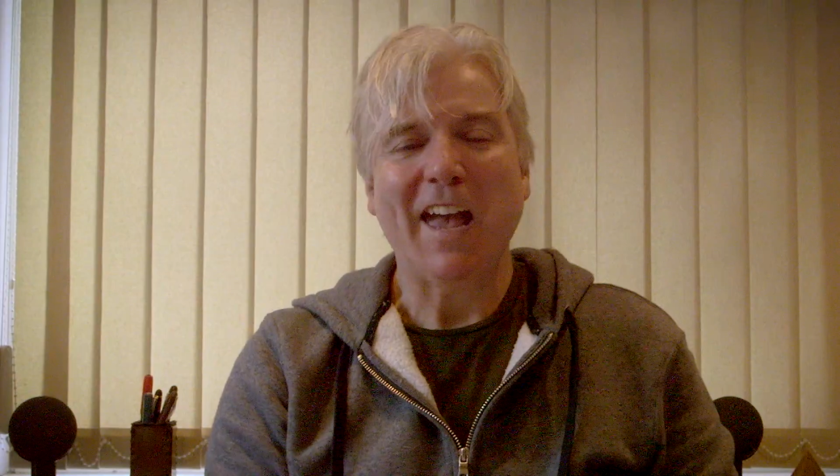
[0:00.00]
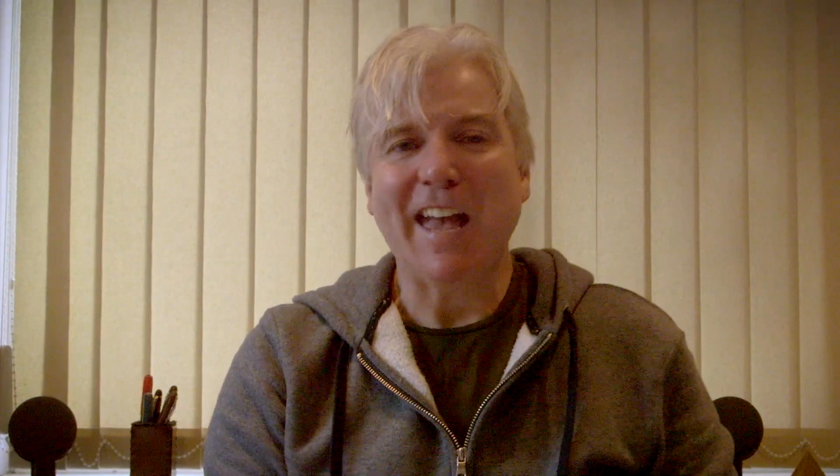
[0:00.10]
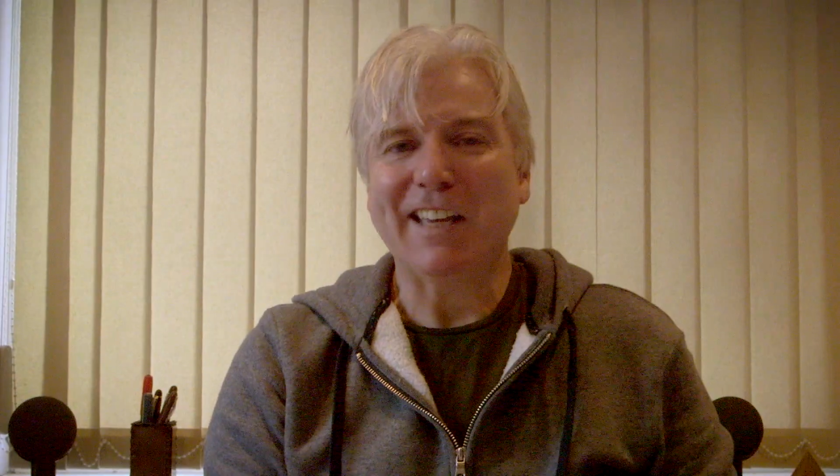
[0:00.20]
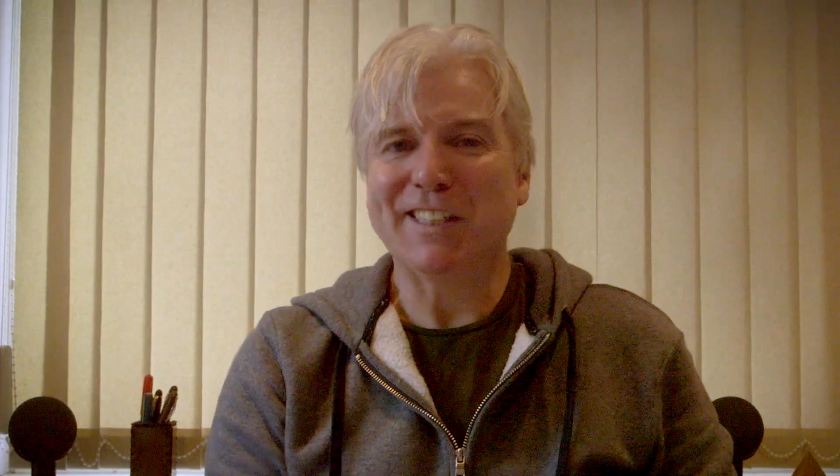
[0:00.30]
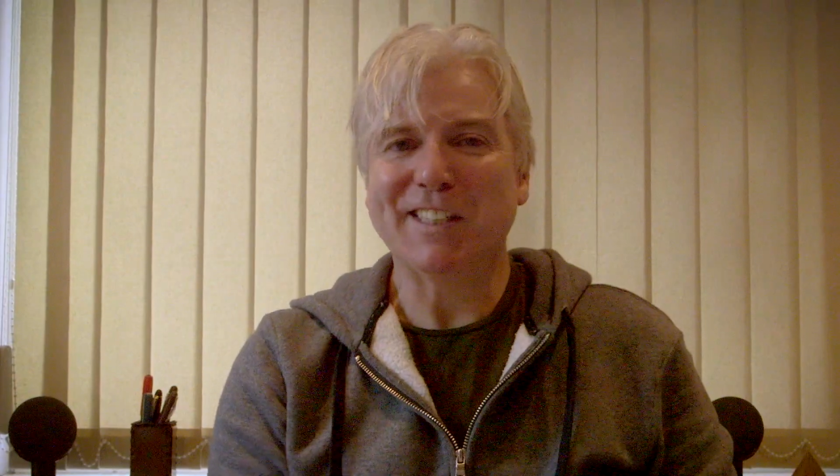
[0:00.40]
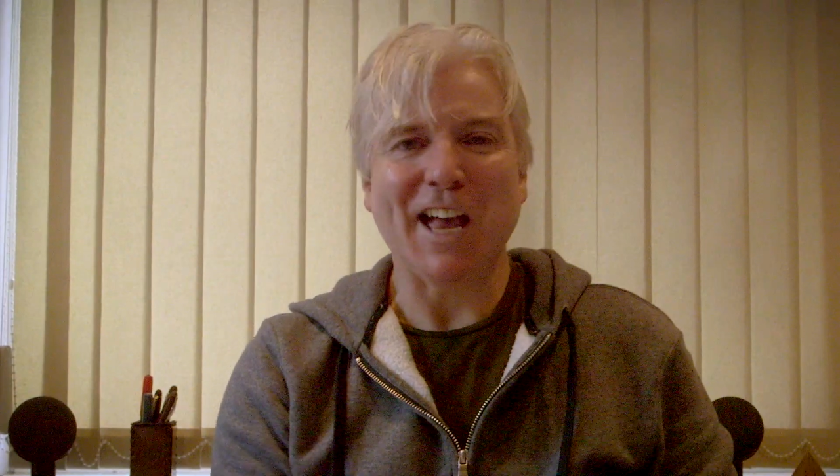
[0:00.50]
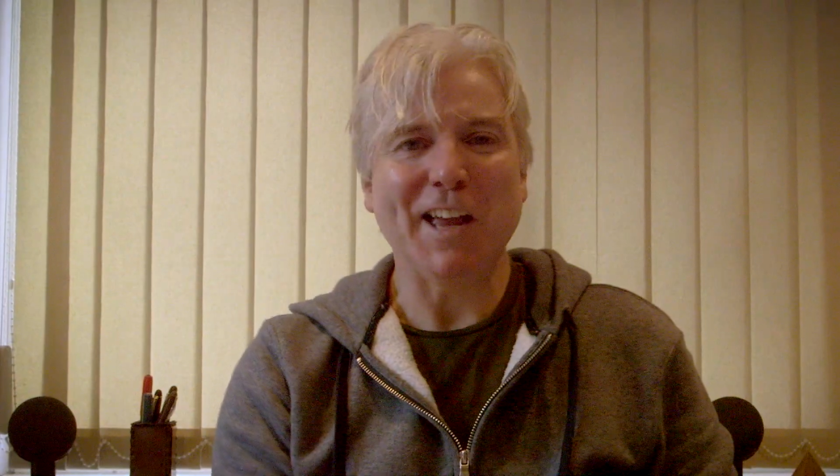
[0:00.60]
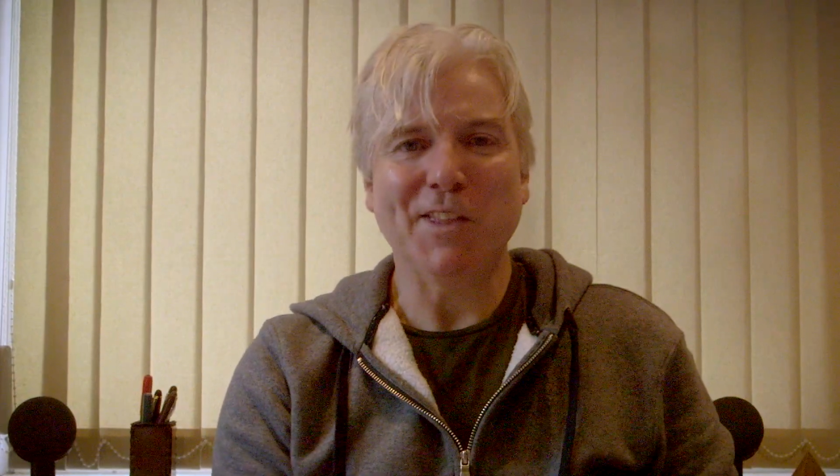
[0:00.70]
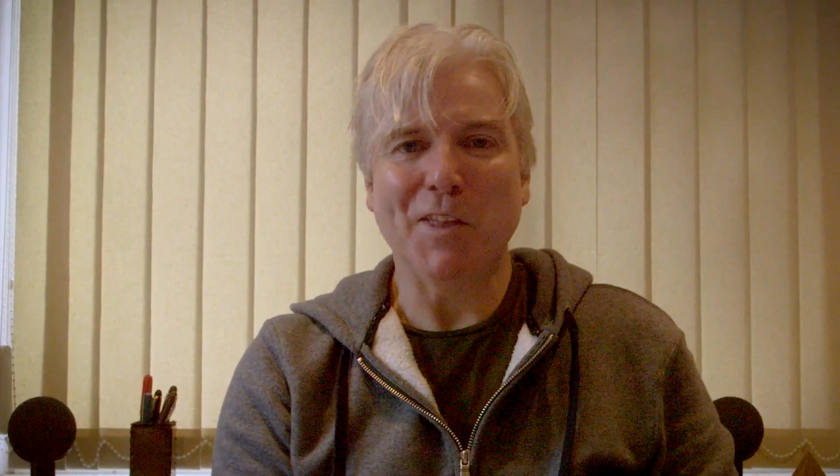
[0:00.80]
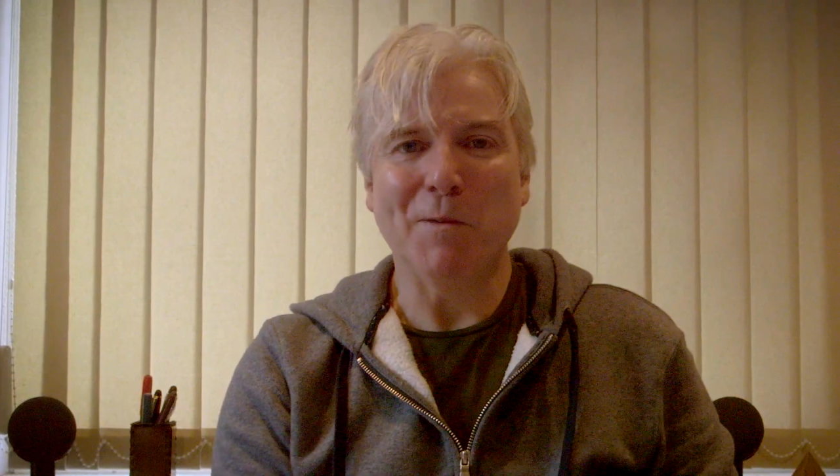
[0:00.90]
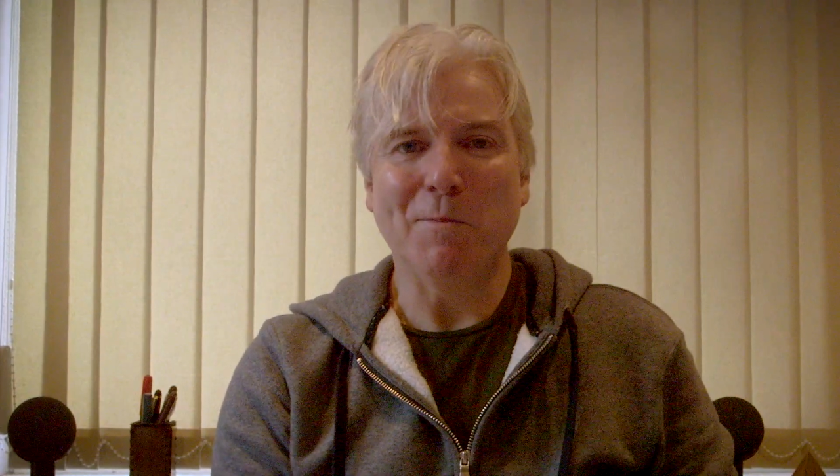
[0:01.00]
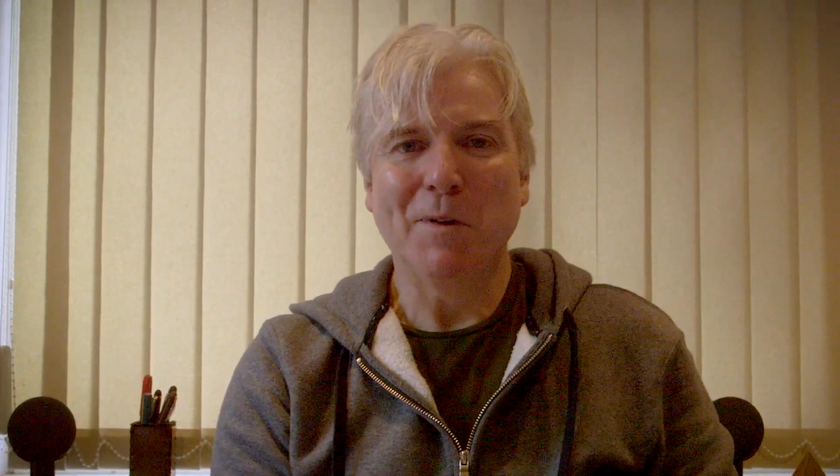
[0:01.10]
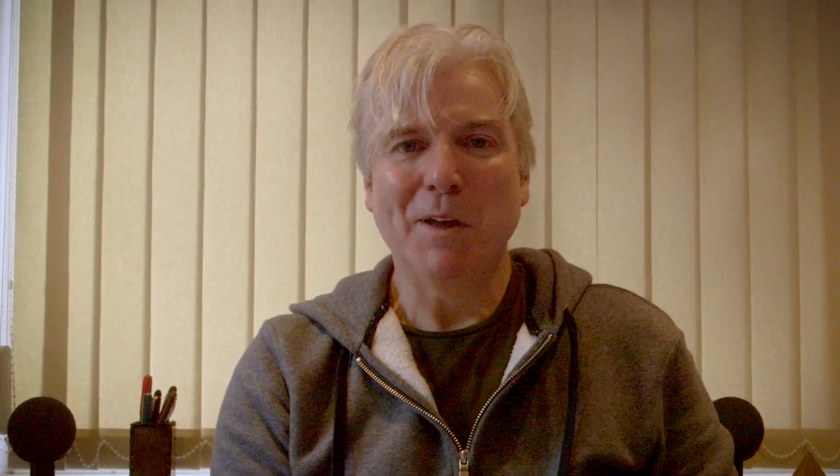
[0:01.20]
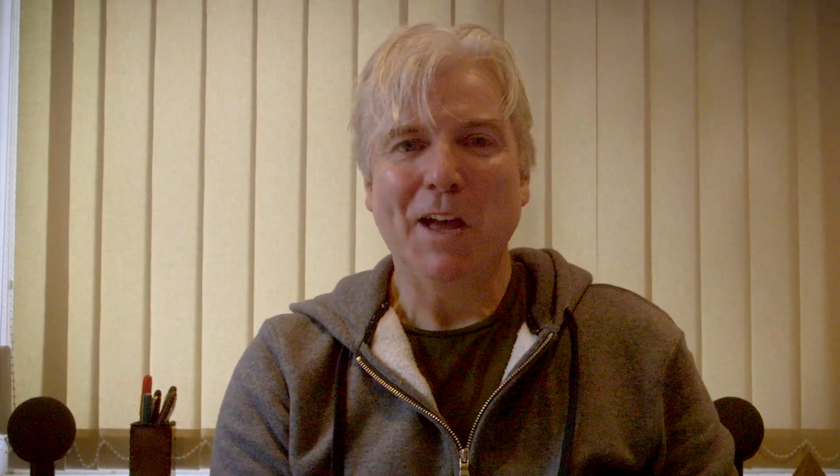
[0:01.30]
excite them,